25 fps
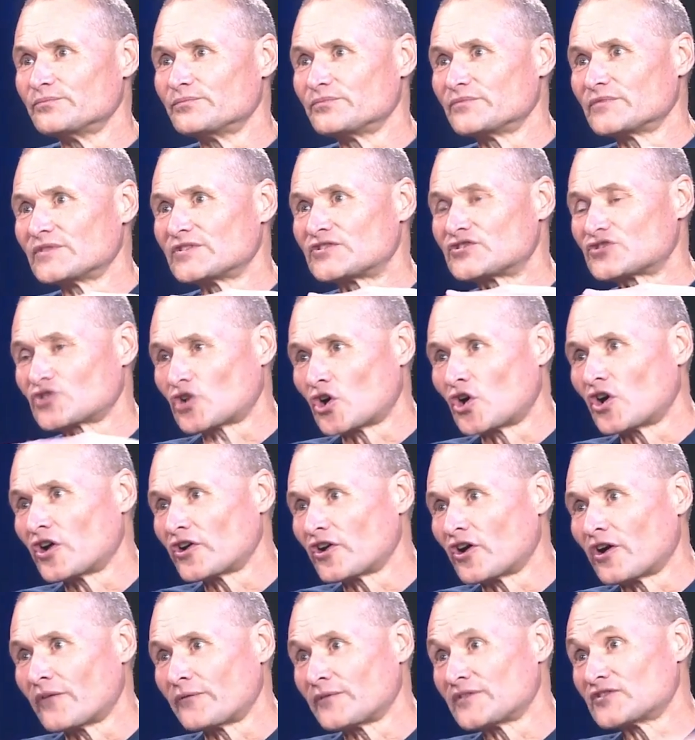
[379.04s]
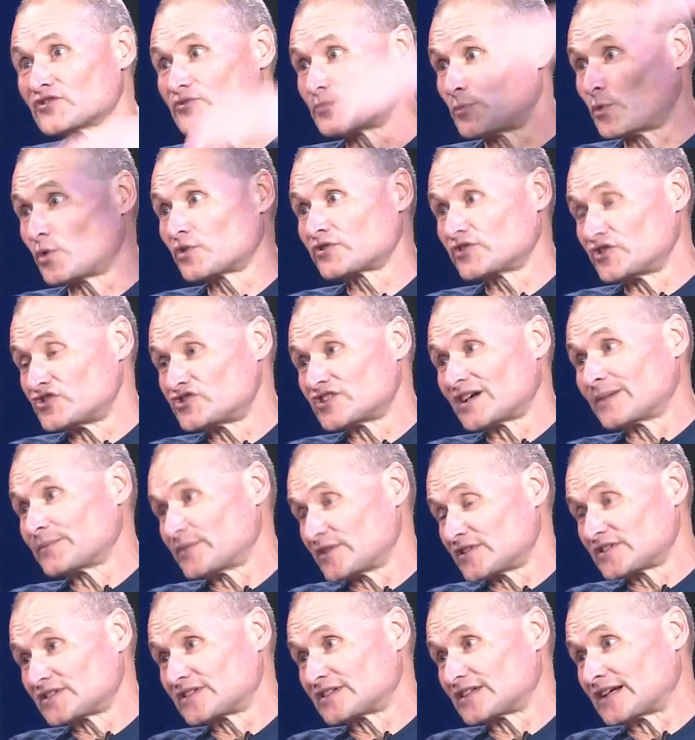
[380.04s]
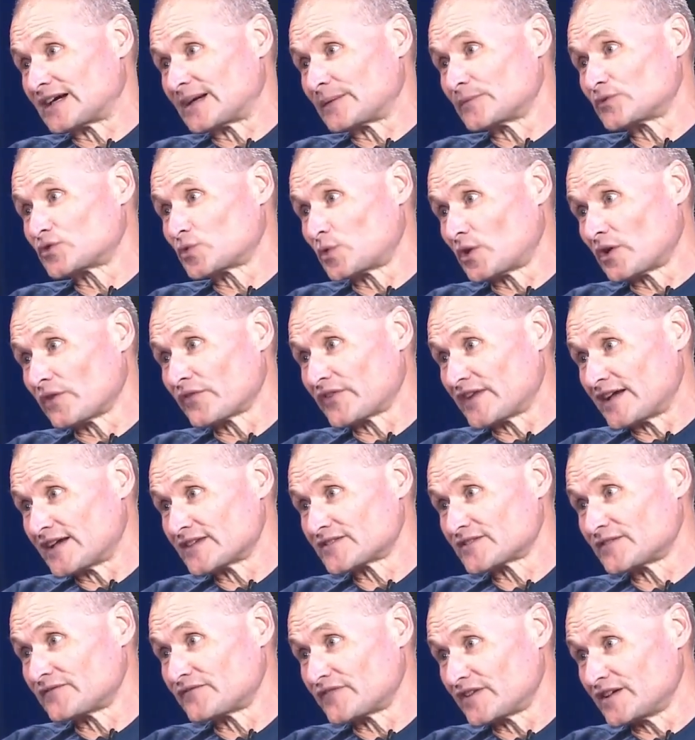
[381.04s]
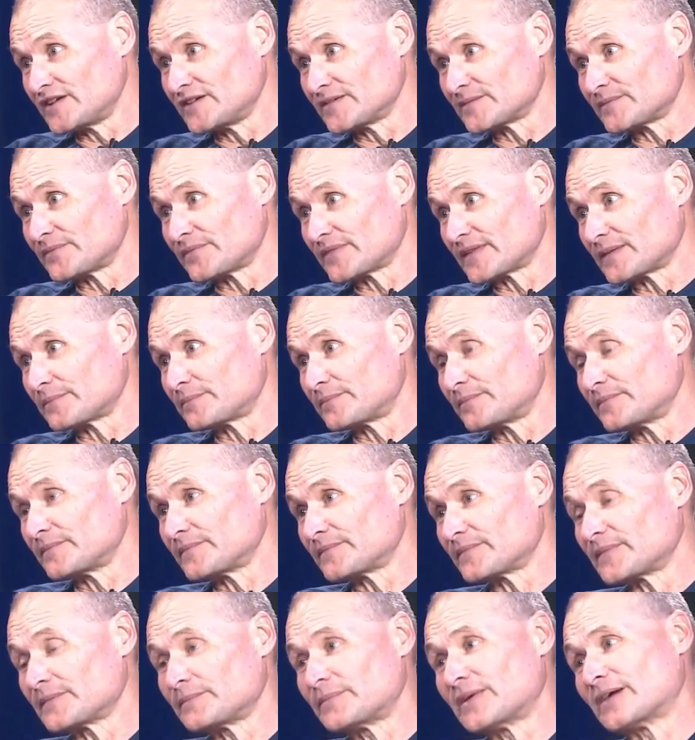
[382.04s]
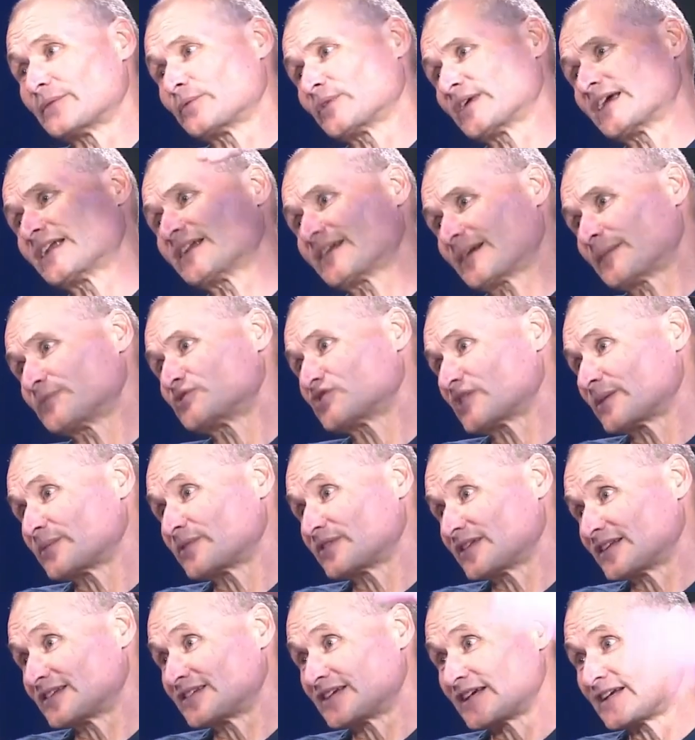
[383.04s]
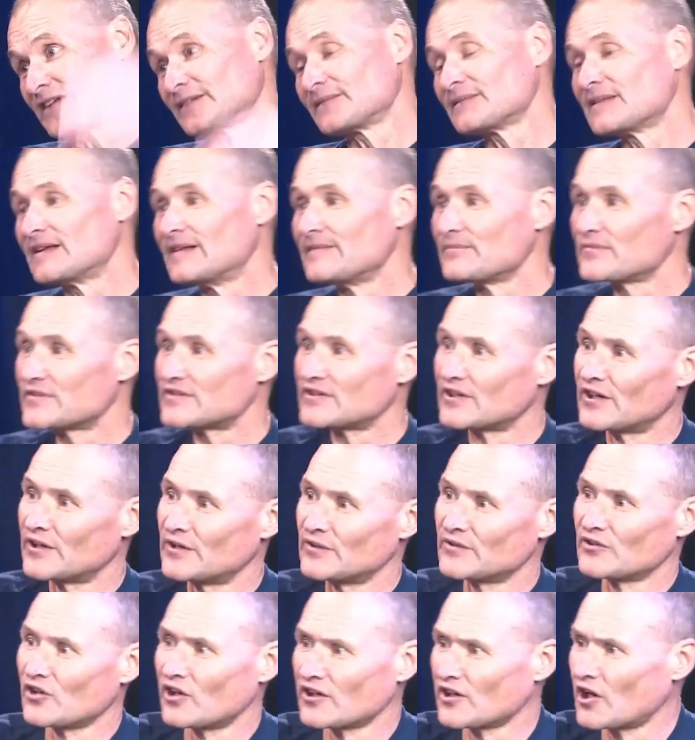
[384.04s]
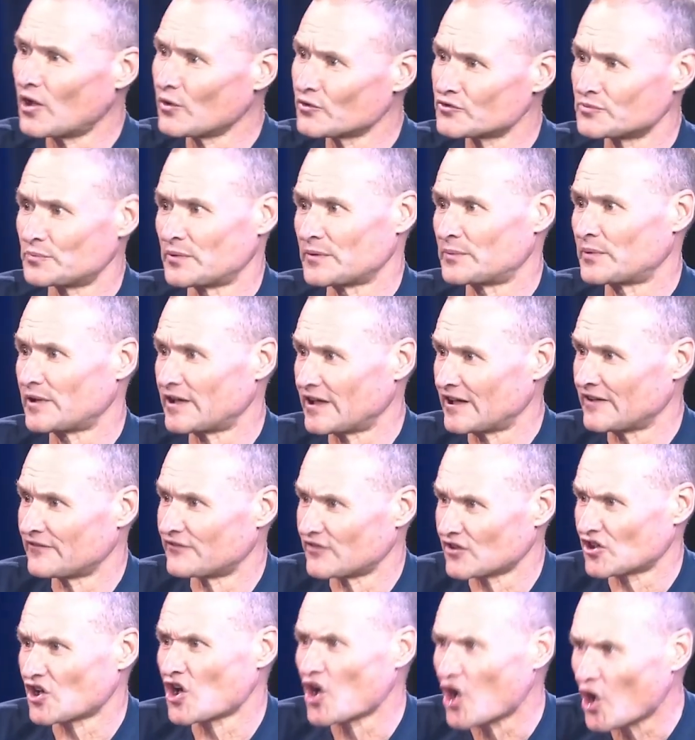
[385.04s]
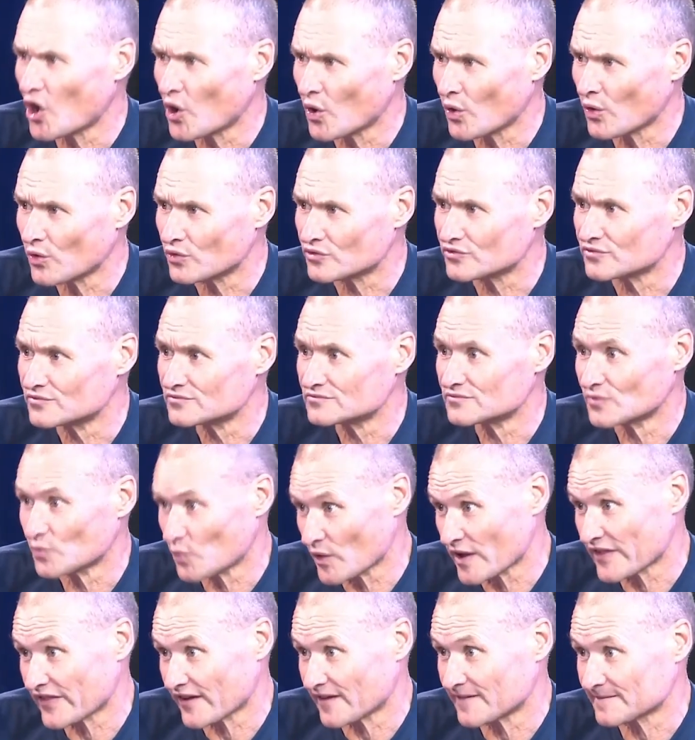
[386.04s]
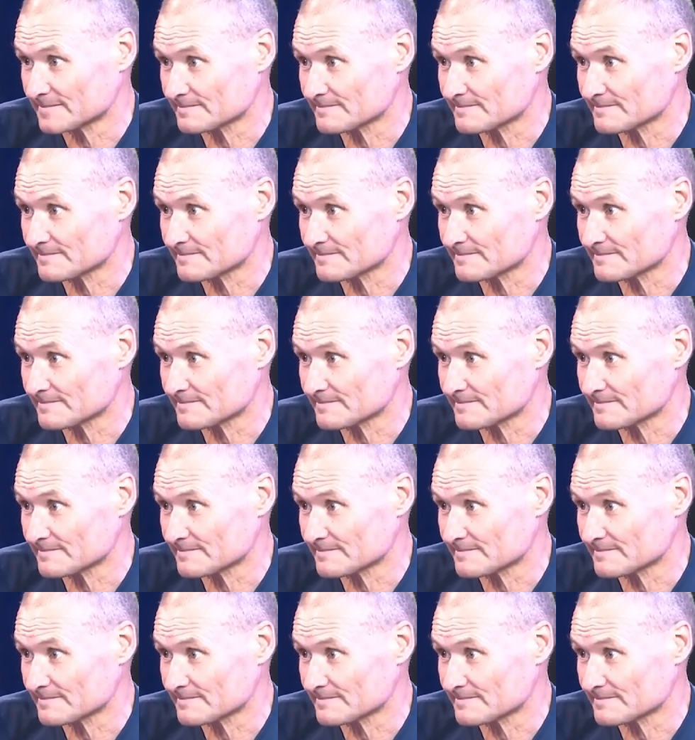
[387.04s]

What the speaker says: skydiving was booked to jump at 12,000 feet, but we ended up jumping at 10. So I was preparing for cold weather.